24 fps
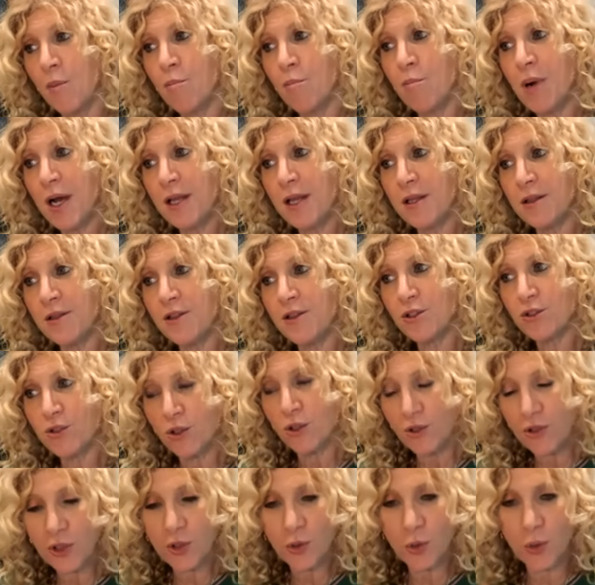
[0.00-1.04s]
But there's
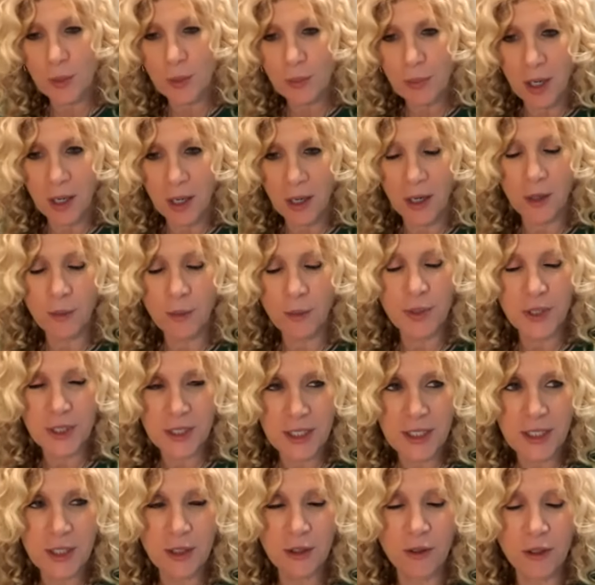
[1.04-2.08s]
also a part,
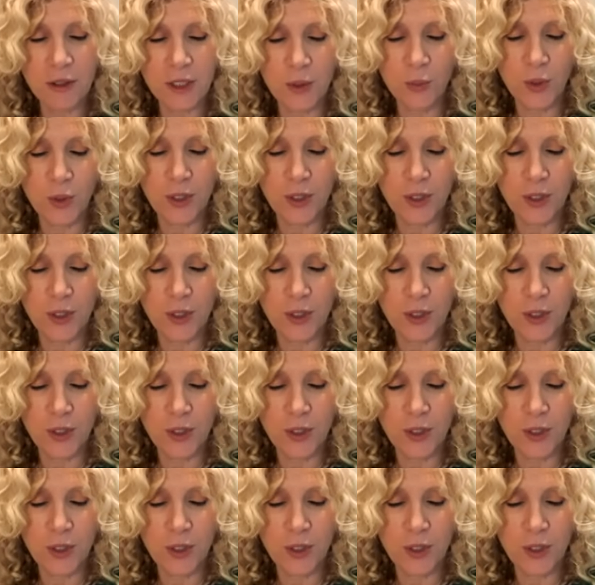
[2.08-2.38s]
particularly